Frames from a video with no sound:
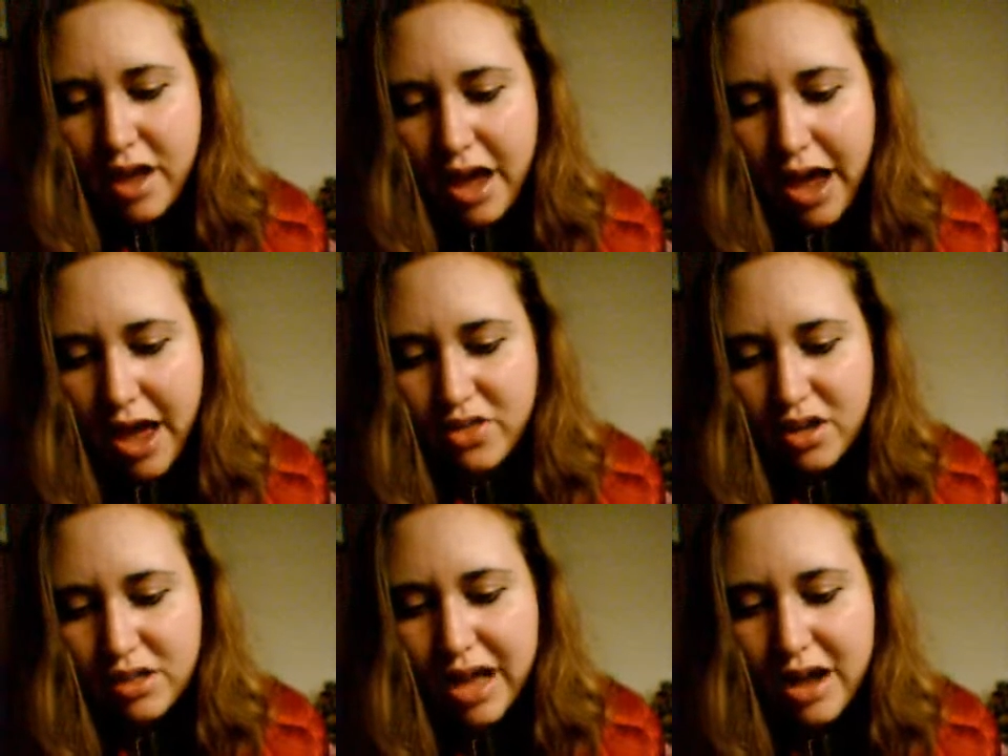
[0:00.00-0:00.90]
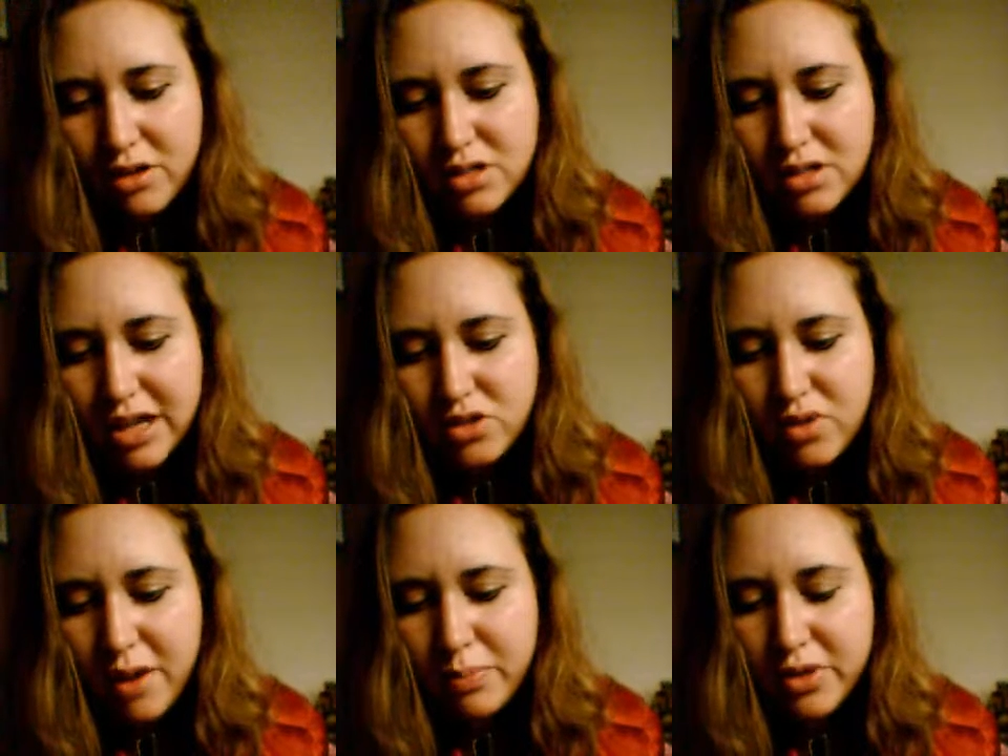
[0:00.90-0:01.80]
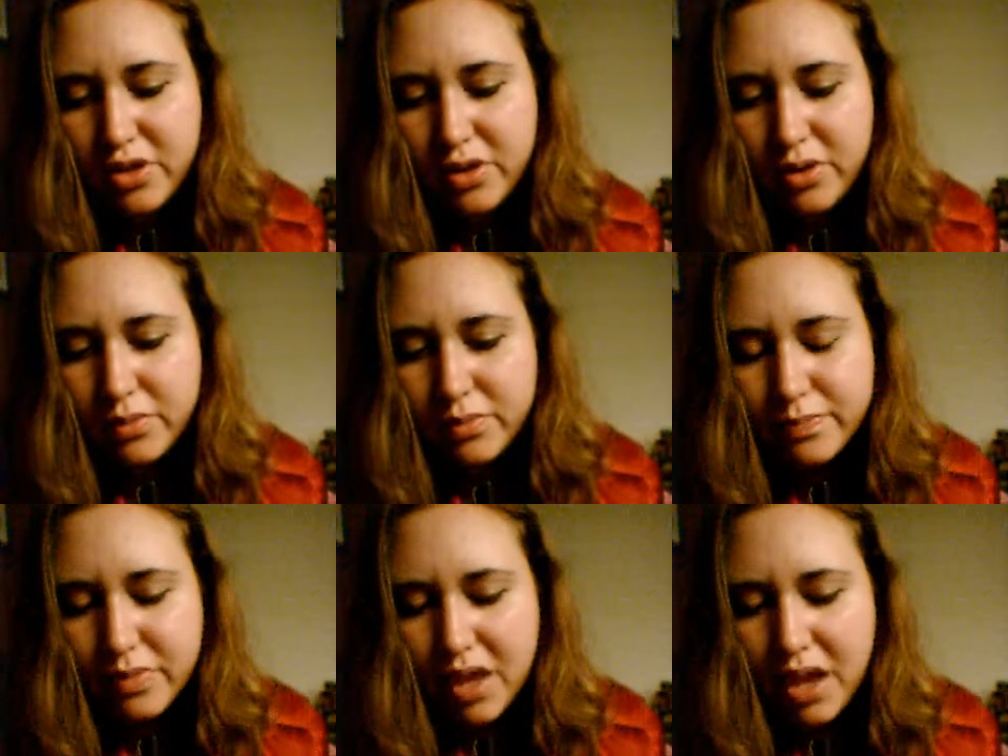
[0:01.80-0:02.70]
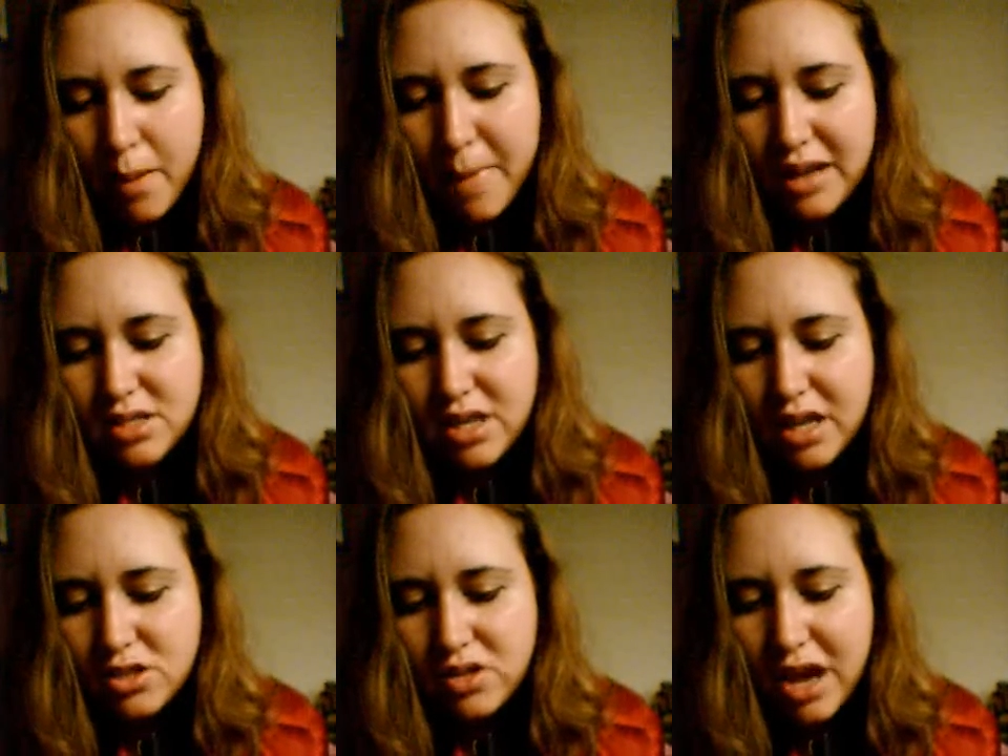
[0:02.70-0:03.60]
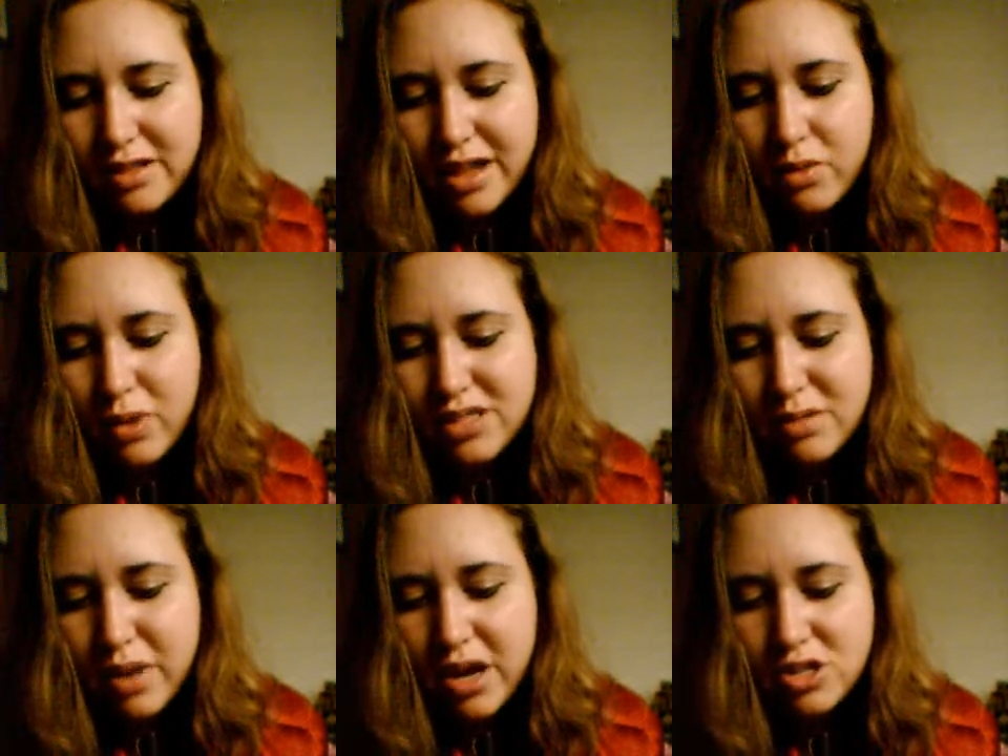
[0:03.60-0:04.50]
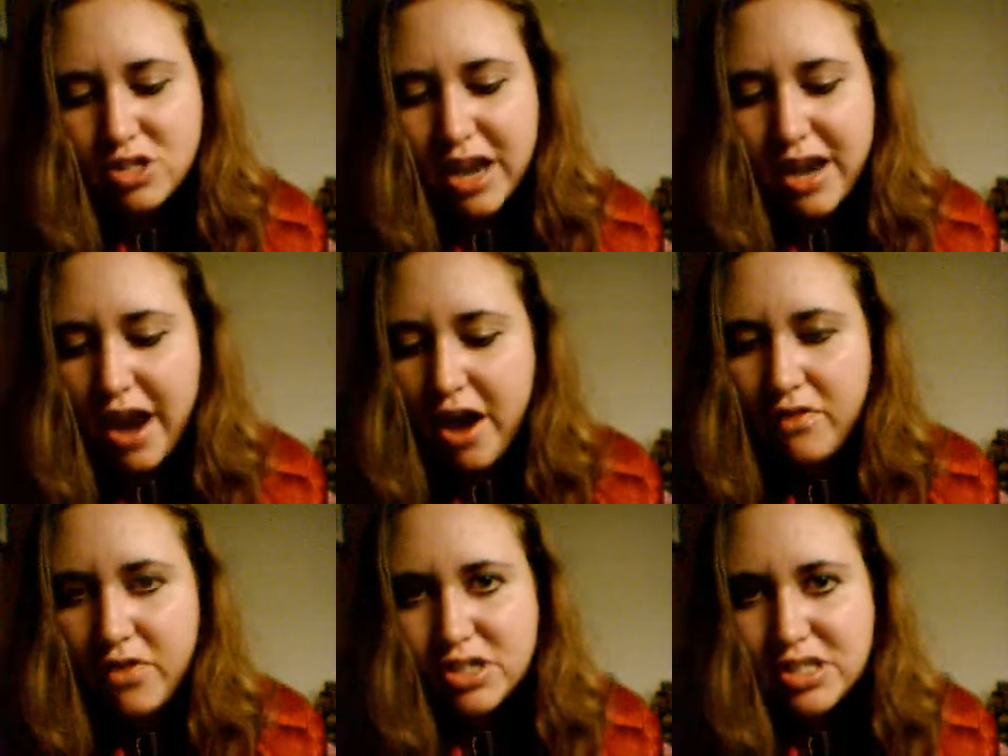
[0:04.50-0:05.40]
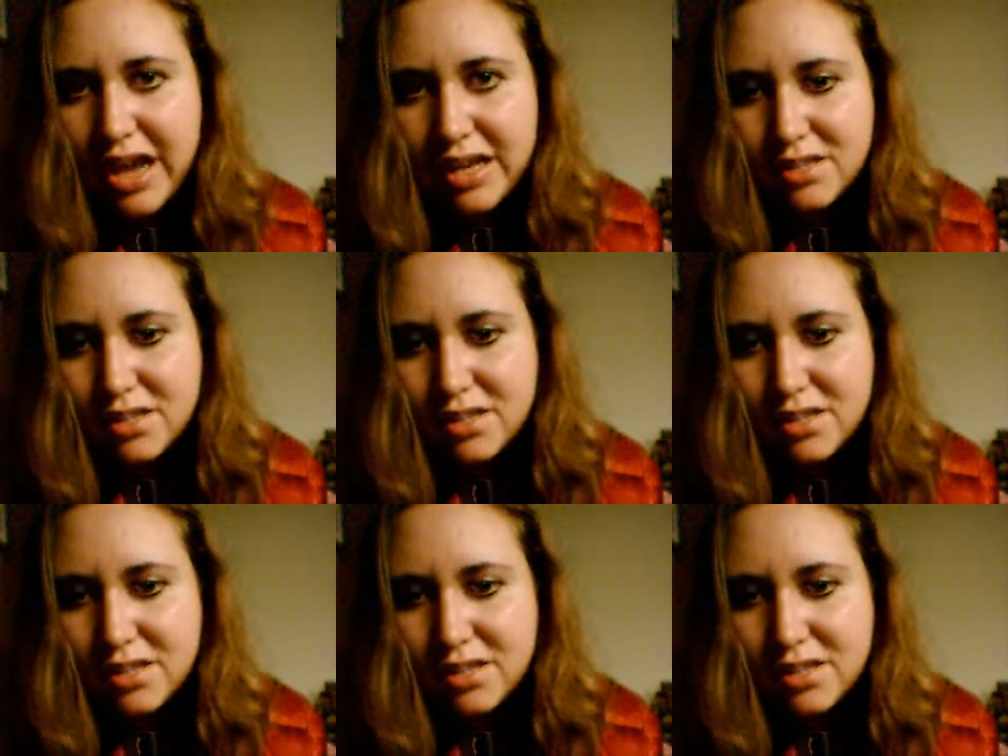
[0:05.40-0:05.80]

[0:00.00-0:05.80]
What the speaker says: and the clouds let drop the dew. My son, do not let wisdom and understanding out of your sight.